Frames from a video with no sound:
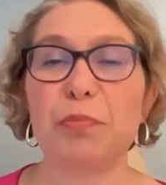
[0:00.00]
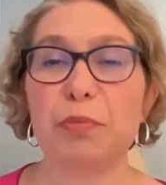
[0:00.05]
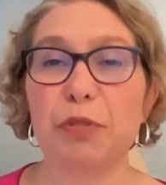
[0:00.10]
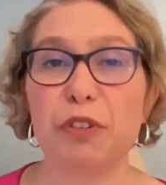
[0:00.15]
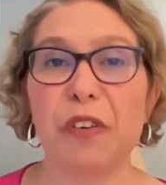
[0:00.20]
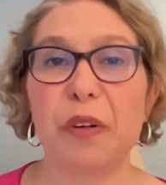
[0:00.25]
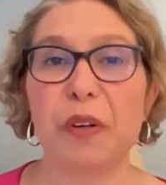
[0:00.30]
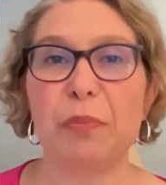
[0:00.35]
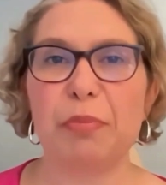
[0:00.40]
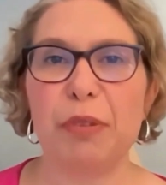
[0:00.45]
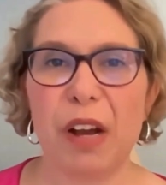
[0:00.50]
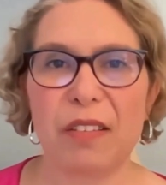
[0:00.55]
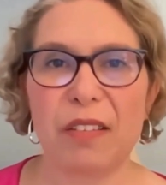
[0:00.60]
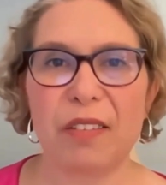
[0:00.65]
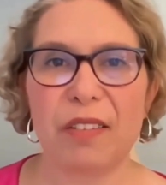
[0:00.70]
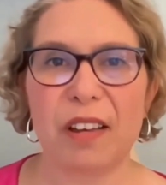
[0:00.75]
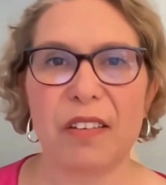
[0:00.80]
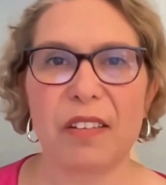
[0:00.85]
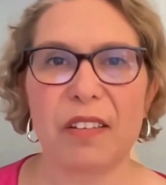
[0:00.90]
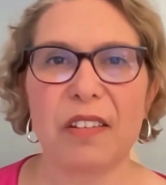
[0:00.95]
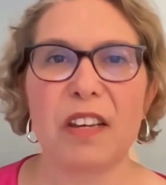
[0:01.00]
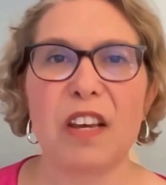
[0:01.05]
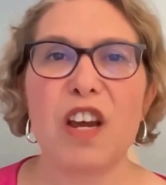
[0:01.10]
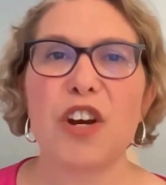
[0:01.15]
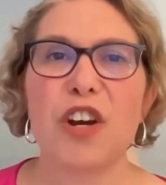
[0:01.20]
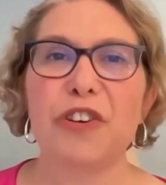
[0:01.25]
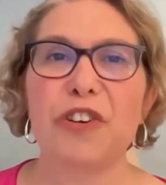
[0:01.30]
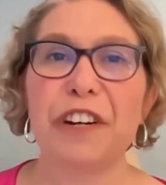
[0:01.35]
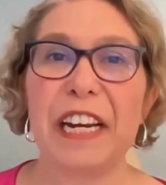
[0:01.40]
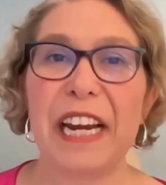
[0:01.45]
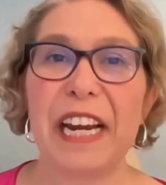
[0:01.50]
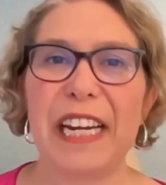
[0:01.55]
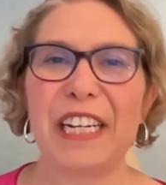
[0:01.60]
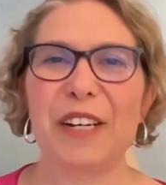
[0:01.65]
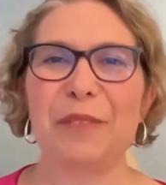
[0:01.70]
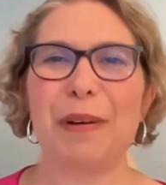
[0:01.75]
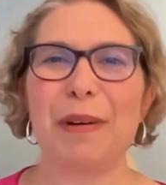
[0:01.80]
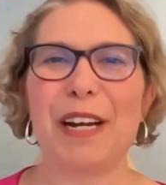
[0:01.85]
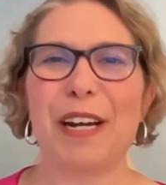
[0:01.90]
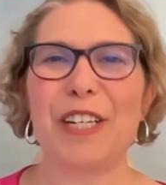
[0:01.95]
proven process
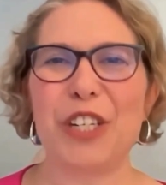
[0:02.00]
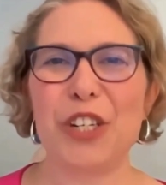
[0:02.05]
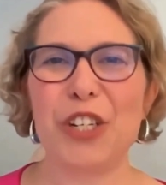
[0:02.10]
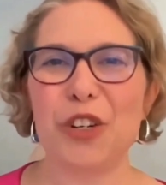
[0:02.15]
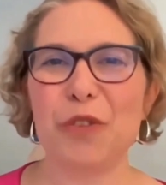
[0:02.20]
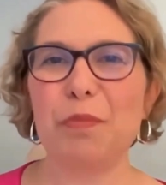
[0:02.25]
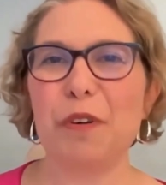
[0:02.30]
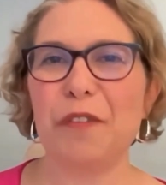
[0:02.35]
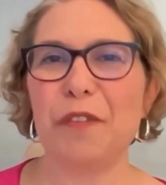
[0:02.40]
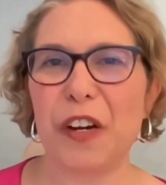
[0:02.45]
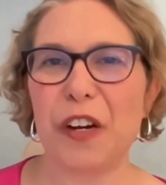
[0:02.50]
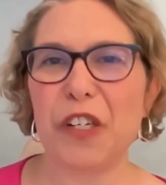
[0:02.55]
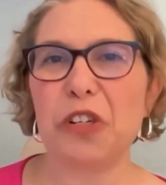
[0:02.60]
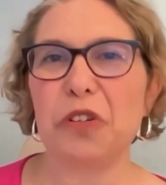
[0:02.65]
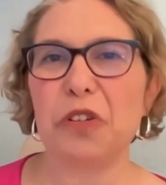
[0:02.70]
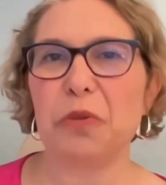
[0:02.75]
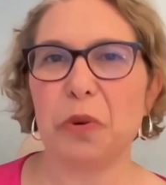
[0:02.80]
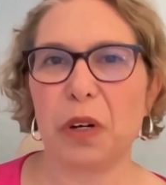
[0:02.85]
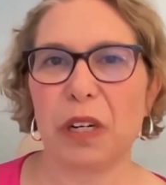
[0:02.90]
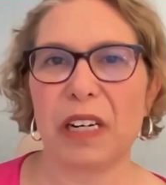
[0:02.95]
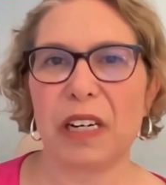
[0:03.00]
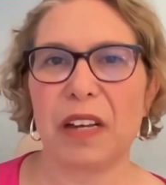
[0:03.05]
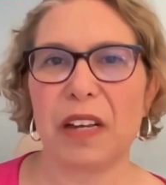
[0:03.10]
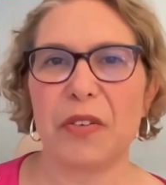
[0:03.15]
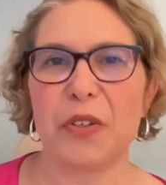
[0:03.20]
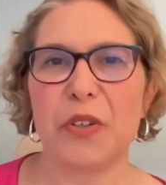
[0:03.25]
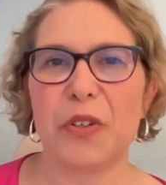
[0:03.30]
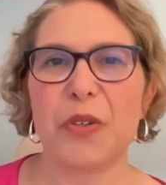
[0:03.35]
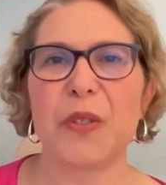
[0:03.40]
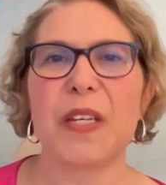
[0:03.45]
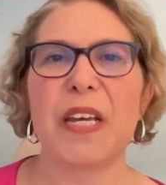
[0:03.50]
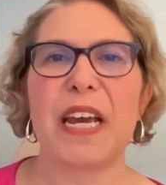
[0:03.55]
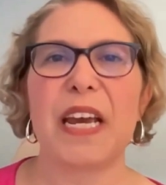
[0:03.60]
created by 2 professional organizers?